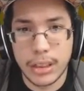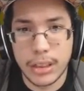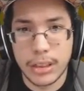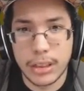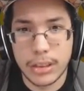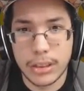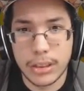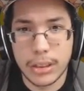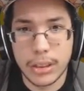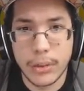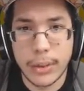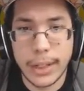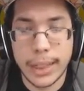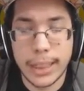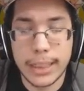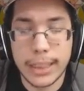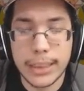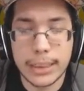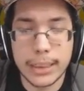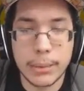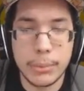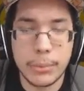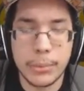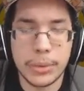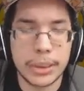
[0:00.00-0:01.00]
So at least
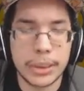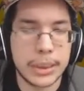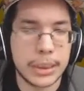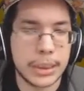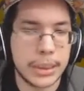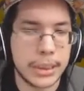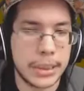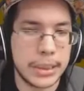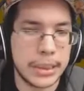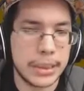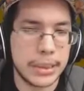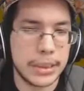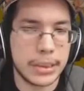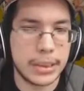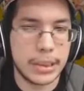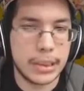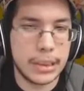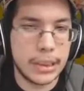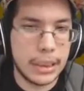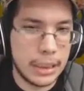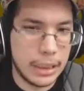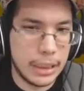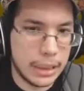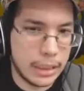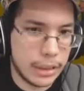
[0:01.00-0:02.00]
the music changes
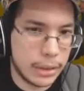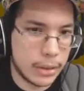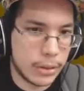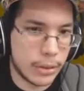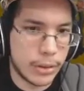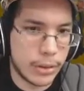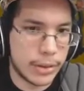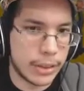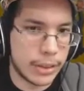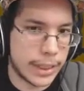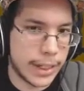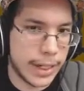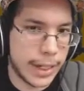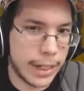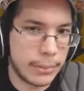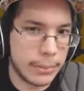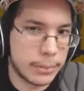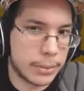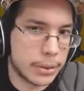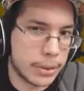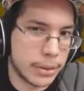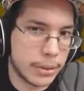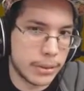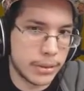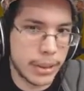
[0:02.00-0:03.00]
in throughout the game,
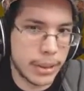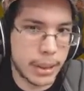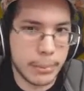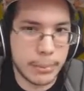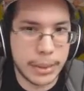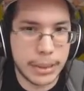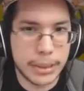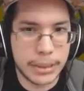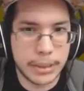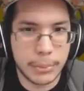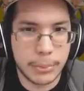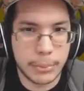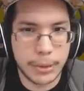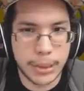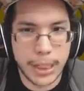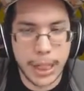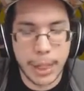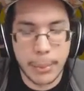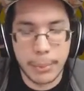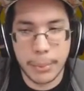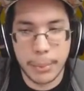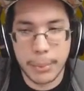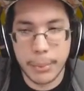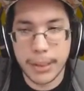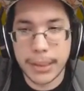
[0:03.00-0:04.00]
so I'm actually pretty
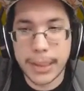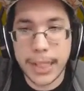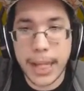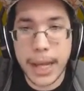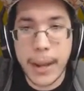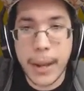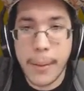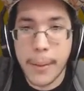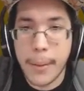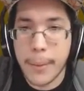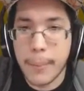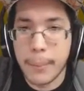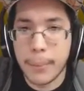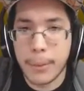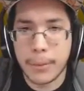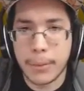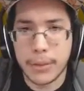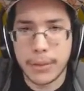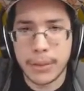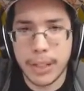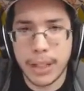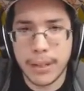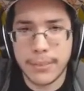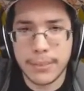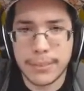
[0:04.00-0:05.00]
happy about that. But we
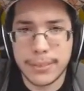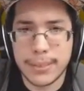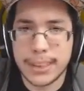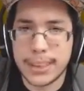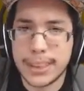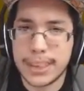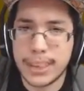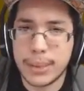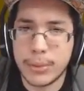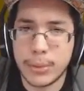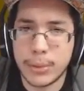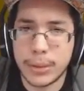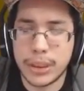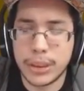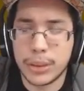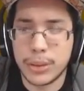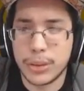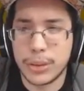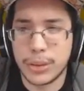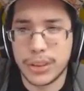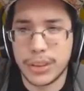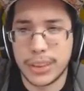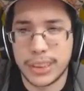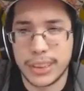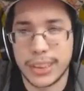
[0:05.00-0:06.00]
don't have the running
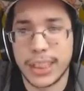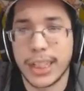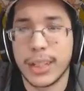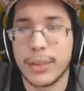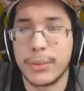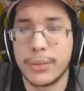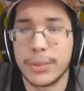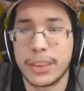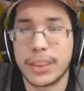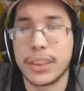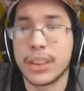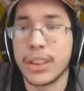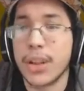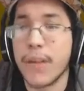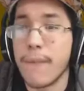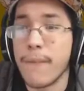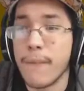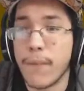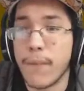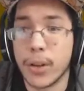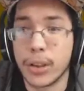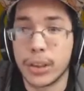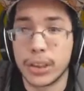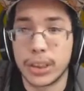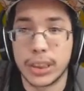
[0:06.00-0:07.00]
shoes just yet, which is
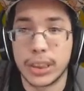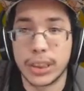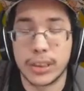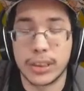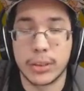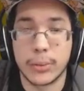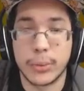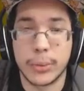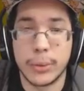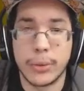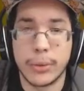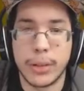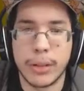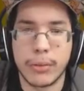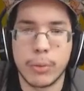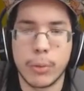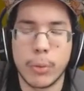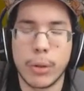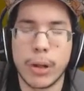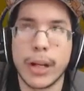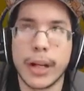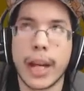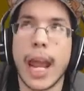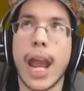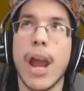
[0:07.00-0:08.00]
unfortunate because we will have to
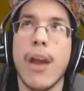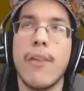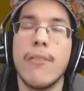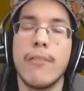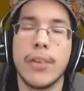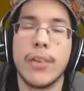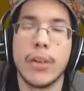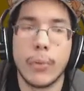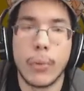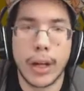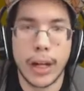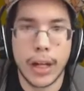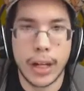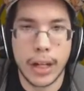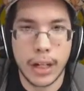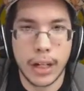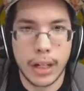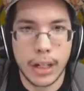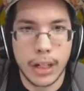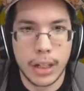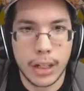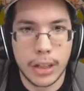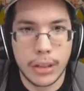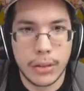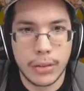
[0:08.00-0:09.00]
walk everywhere,
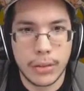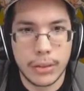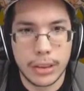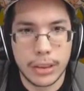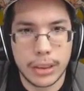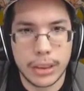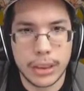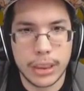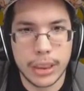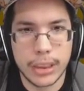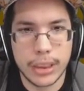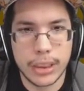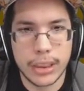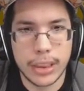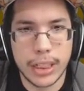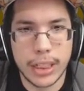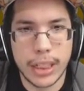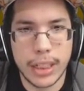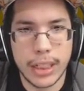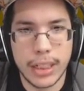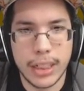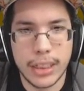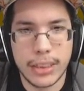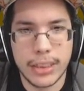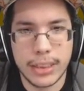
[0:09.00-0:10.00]
which is such kind
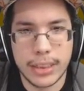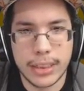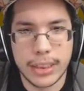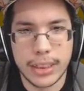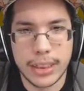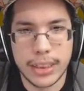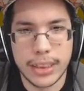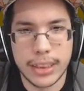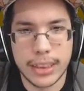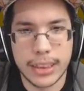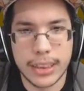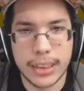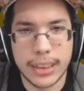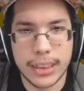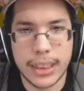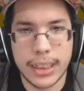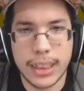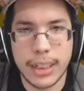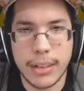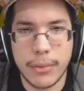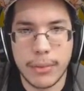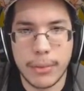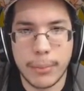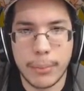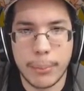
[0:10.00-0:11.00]
of it's kind
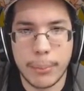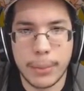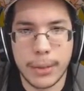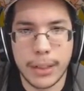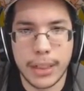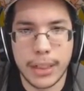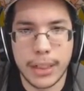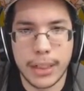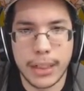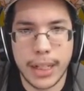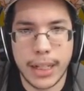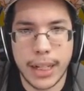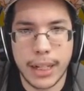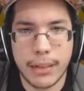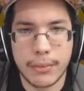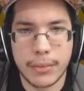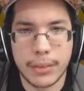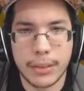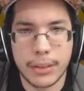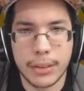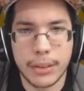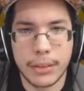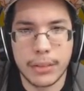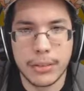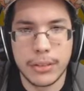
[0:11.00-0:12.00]
of a butt and a half to
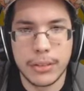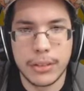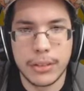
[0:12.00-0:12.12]
do.